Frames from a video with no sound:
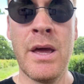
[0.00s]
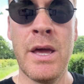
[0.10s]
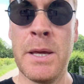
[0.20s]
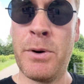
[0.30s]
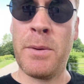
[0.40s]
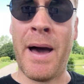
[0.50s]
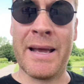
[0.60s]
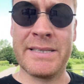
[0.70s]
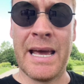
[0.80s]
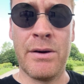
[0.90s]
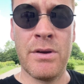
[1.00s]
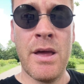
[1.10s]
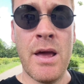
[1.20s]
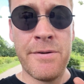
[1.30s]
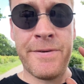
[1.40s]
You put your bags down,
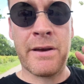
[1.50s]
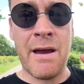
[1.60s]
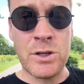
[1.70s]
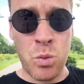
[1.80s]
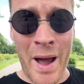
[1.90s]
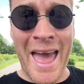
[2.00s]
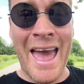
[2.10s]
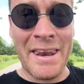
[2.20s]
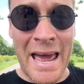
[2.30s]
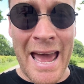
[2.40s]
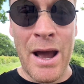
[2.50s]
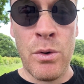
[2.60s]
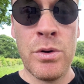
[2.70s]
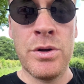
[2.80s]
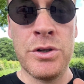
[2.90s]
figure out where and
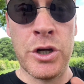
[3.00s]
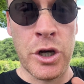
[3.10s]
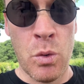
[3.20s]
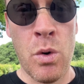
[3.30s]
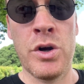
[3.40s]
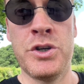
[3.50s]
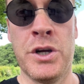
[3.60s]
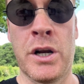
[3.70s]
how you're going to wash your